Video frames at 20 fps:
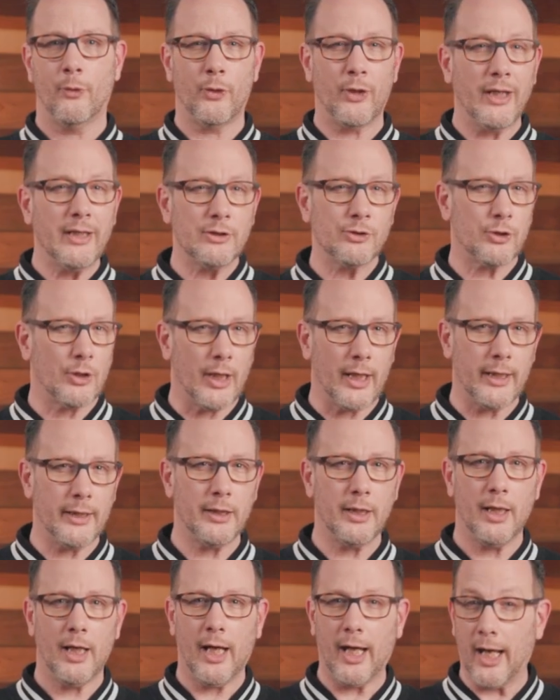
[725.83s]
things
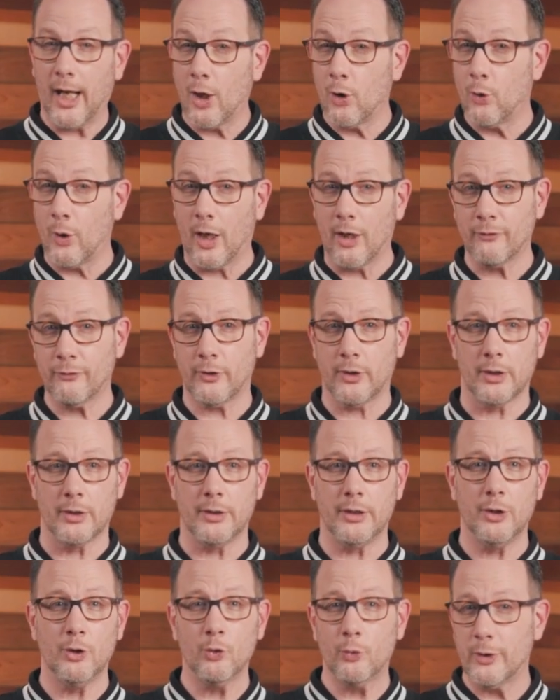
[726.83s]
like how
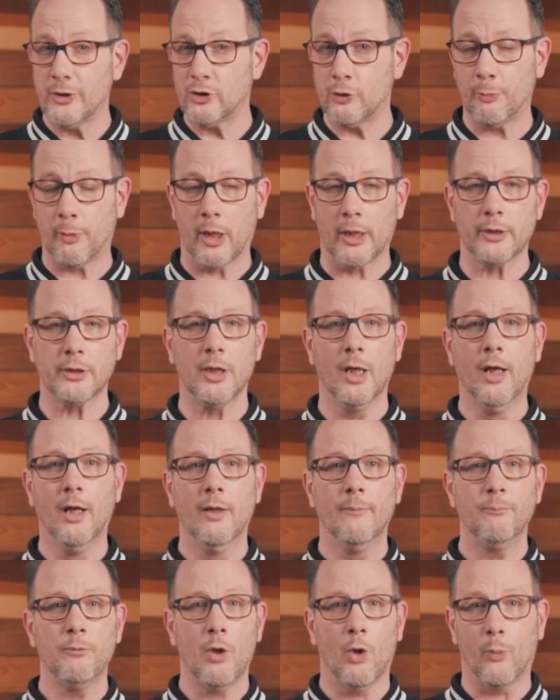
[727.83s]
often you respond,
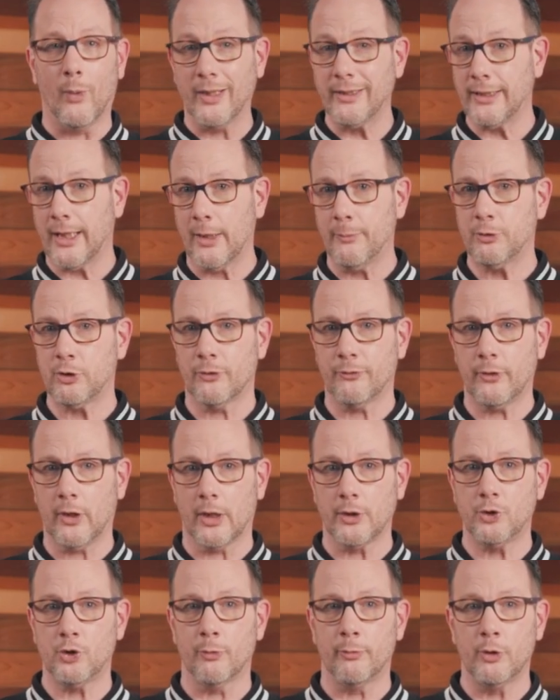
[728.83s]
what types of
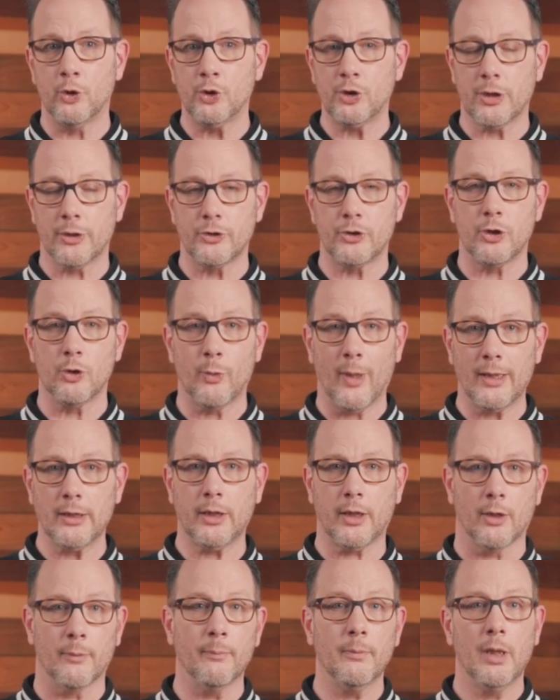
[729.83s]
contributions you
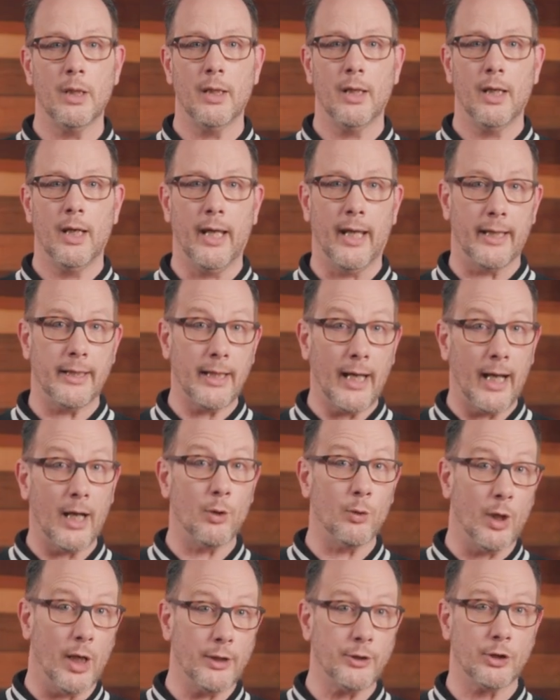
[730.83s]
welcome, and
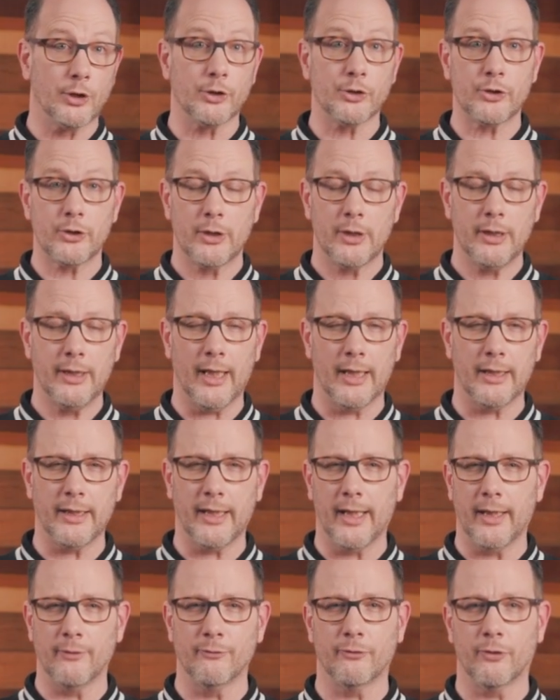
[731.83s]
how others can
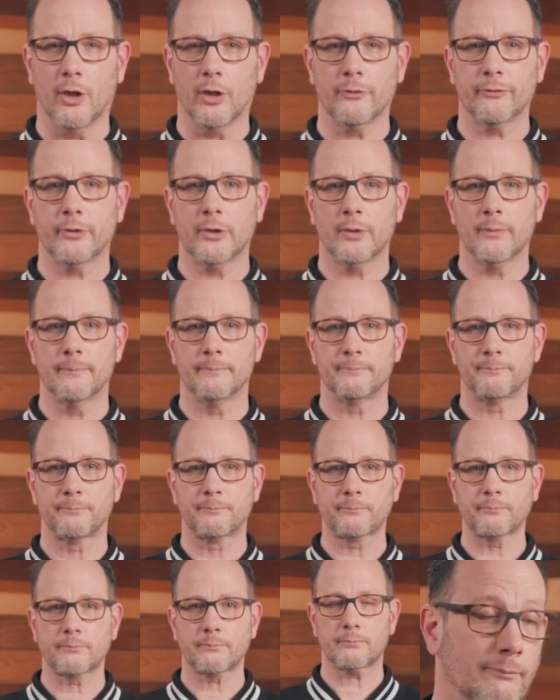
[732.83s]
get involved.
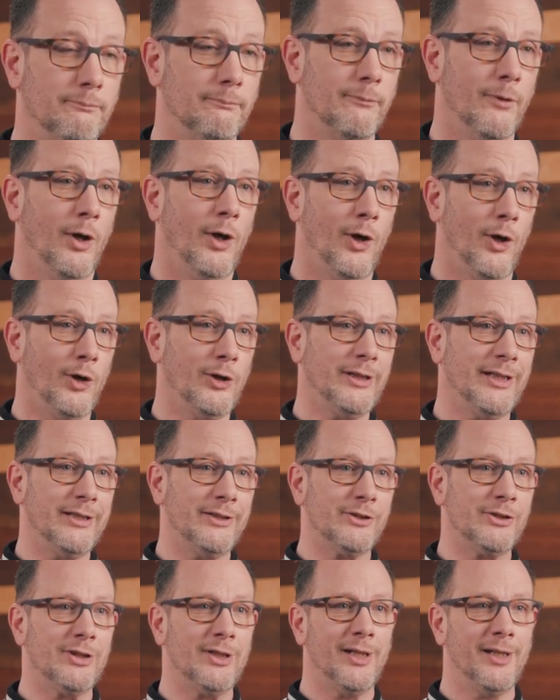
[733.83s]
All
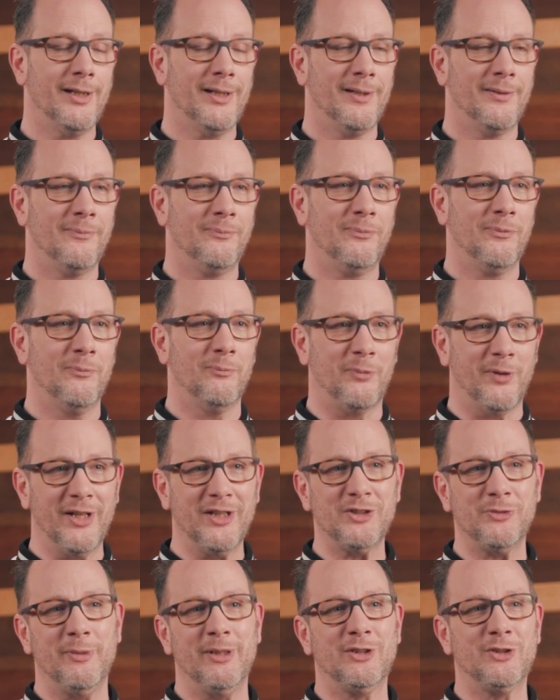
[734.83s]
this
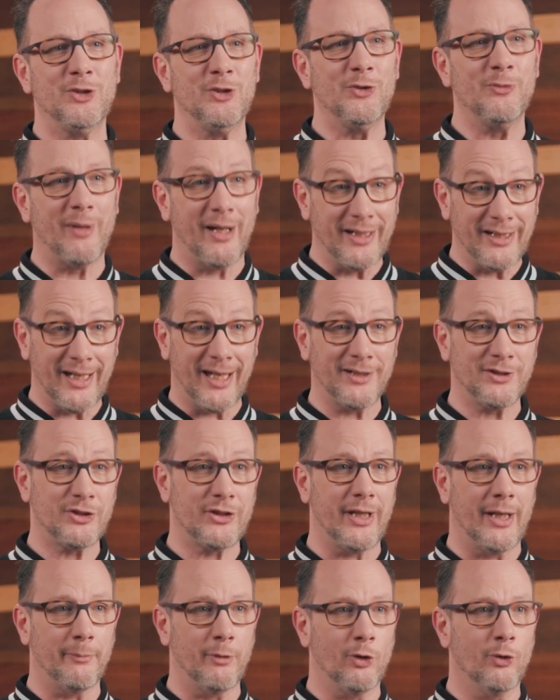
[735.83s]
brings me to my
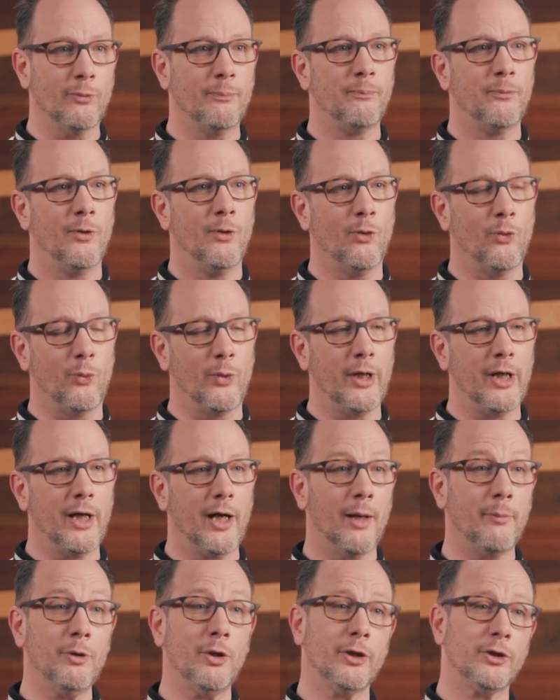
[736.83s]
next demo,
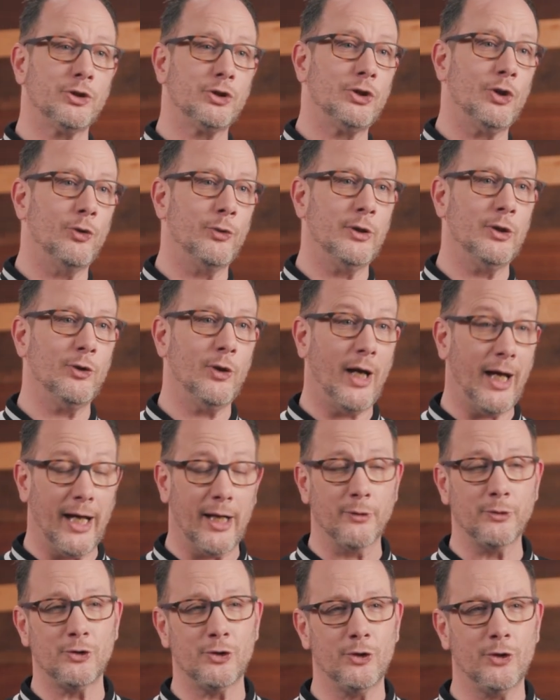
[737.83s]
where I'm going to show you
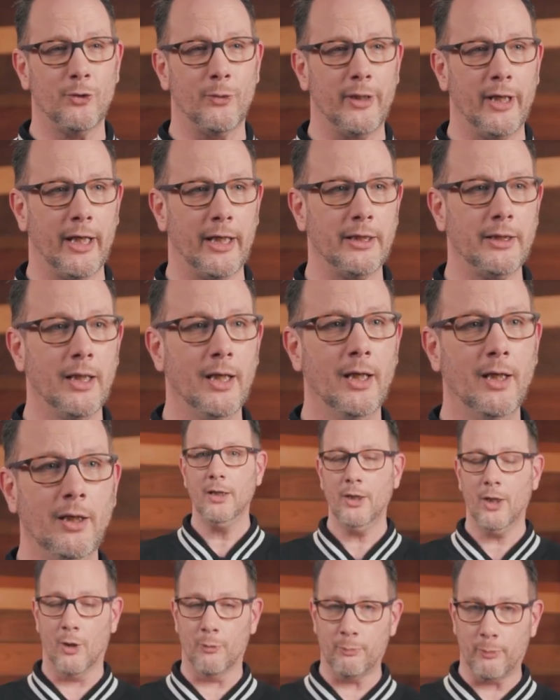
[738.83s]
how to create
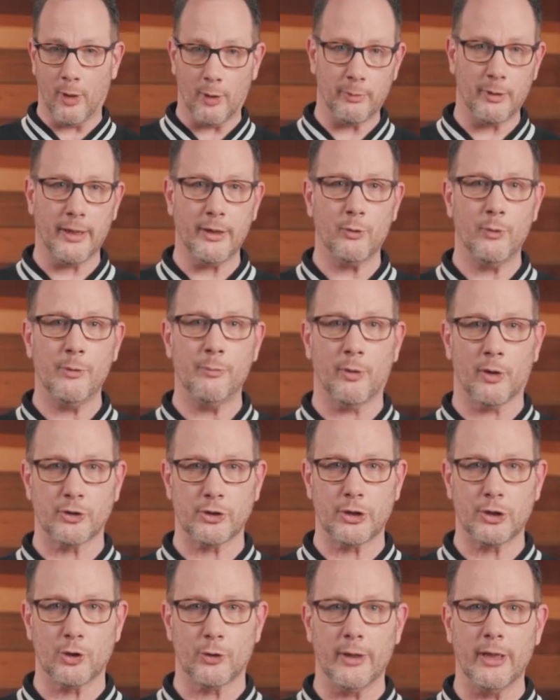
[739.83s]
a public
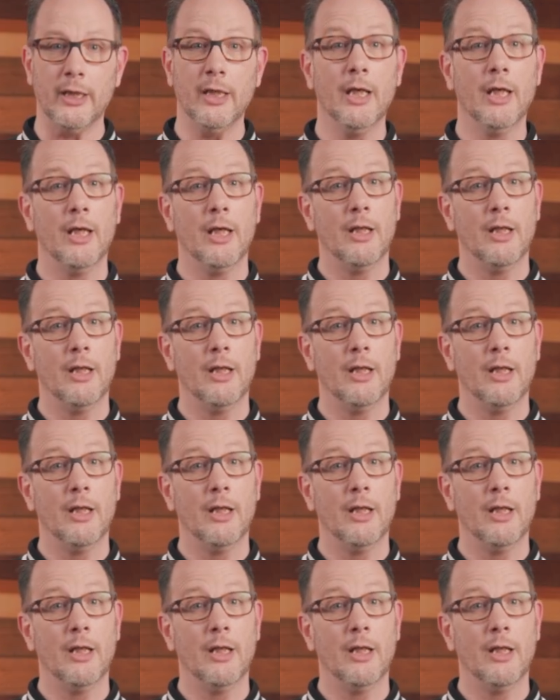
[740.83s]
repository,